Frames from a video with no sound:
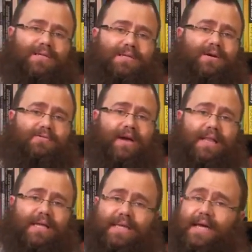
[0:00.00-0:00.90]
So
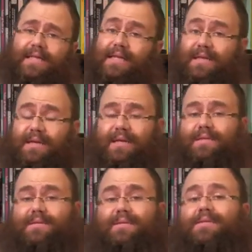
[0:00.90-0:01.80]
really, technically,
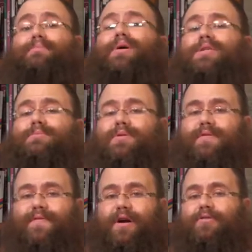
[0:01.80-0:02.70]
it's
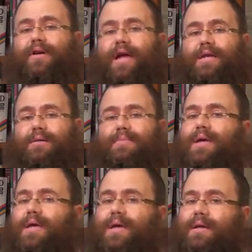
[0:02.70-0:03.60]
impossible for a created
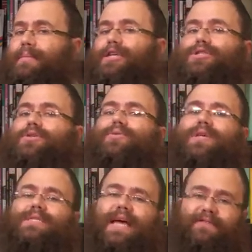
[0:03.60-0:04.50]
being enmeshed in all
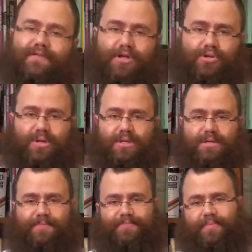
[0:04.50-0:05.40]
this to have free
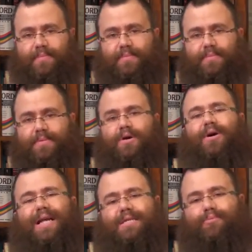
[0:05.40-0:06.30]
choice. So
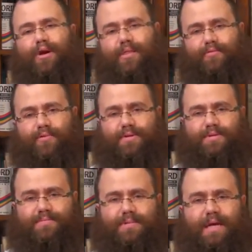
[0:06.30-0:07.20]
God has to break the
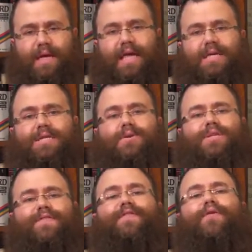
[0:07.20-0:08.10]
rules. He has to use
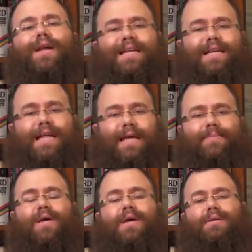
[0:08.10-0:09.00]
his four-letter
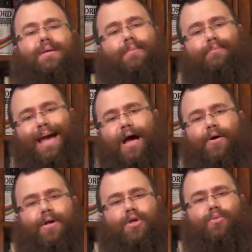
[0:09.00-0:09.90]
name to
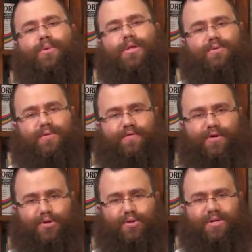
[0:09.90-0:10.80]
empower humans with
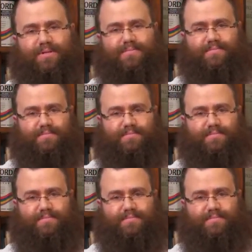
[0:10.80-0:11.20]
free choice.